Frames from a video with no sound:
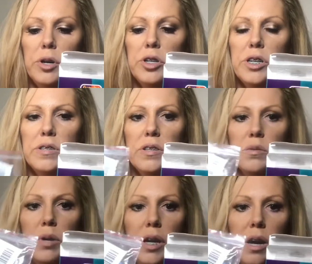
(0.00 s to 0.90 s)
purchased.
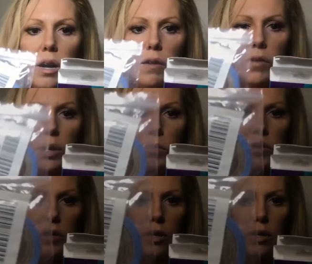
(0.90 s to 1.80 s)
This one I got off
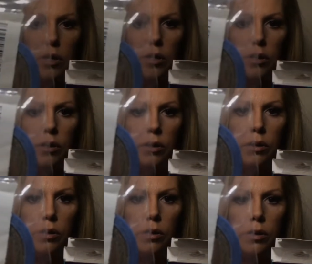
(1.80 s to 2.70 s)
Amazon.
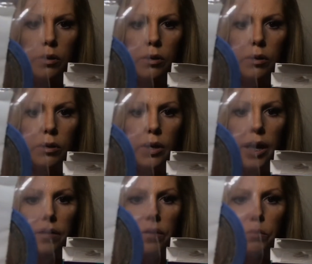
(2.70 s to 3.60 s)

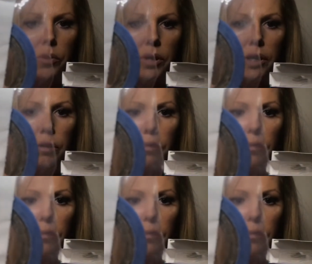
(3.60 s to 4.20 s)
It had some pretty good